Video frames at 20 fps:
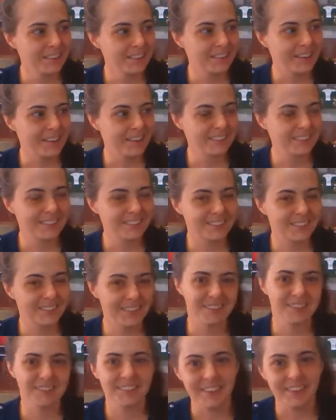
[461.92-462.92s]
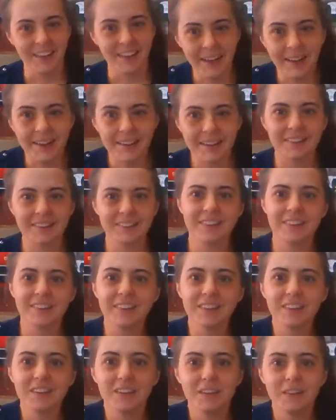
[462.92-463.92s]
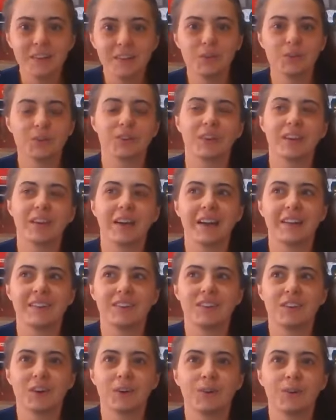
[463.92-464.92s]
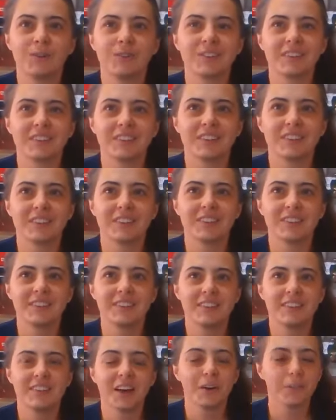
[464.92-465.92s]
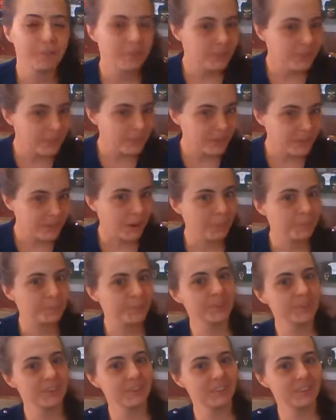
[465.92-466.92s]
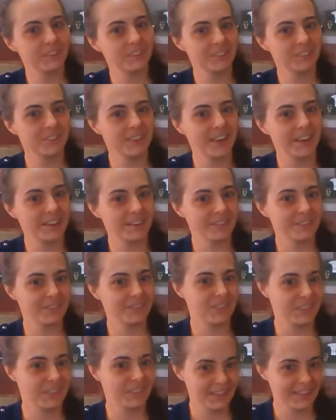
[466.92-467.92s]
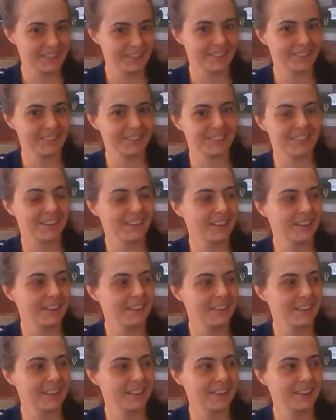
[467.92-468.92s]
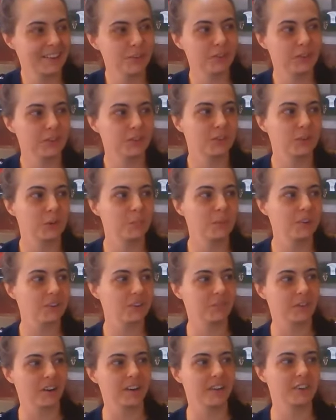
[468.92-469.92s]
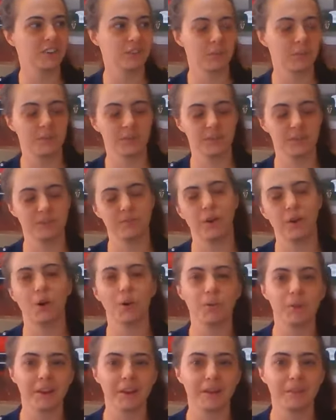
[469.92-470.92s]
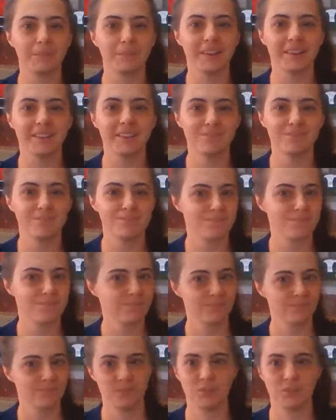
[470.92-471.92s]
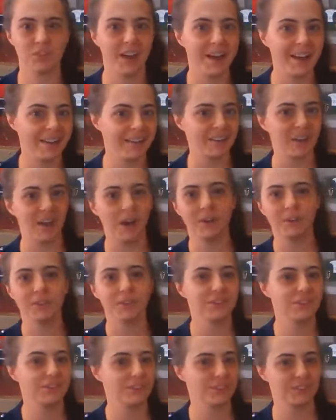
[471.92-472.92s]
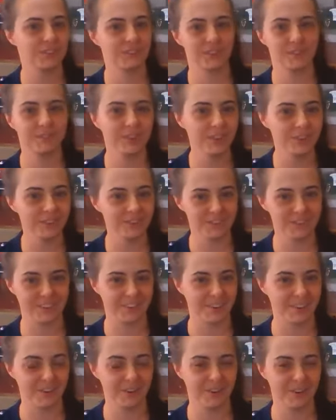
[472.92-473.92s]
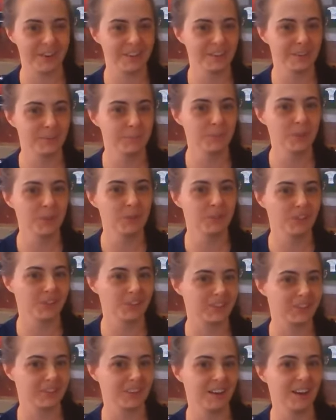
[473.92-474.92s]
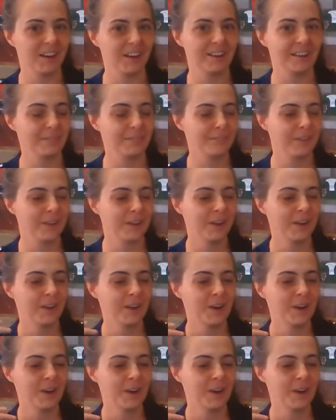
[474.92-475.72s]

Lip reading: as a tech, usually I don't delve into the composition side of things. And usually so much of our instruments have already been designed hundreds of years ago, and the music has kind of